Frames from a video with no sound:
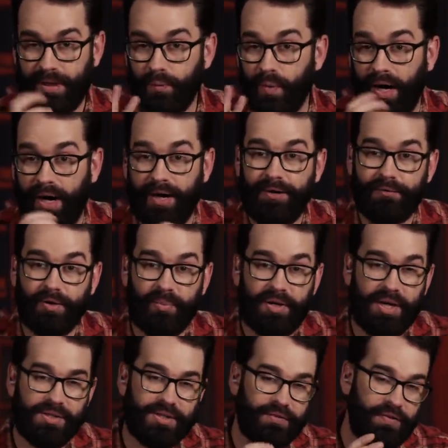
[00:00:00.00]
Why? Well,
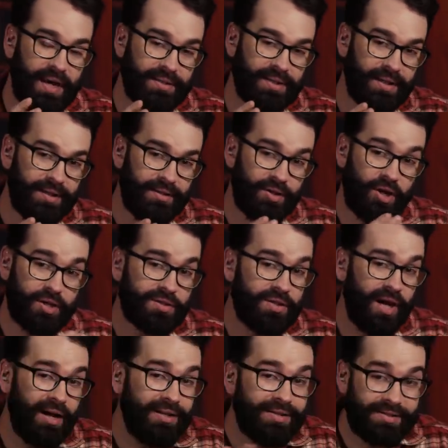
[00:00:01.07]
because in fact, there are
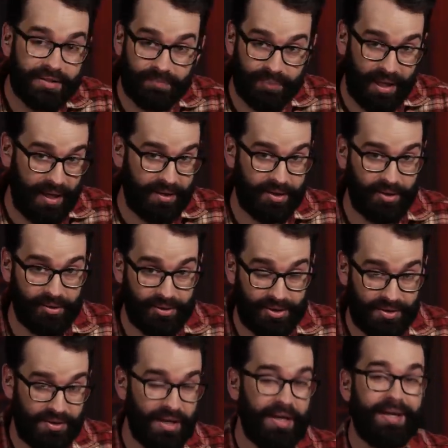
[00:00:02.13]
tons of black
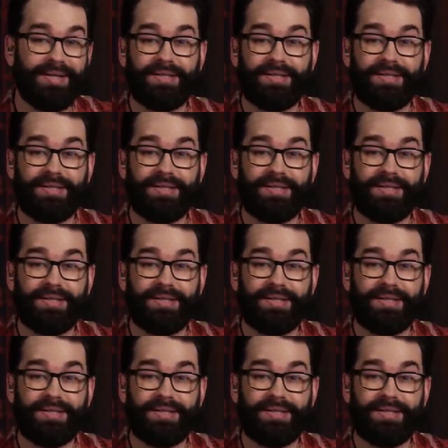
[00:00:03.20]
coaches,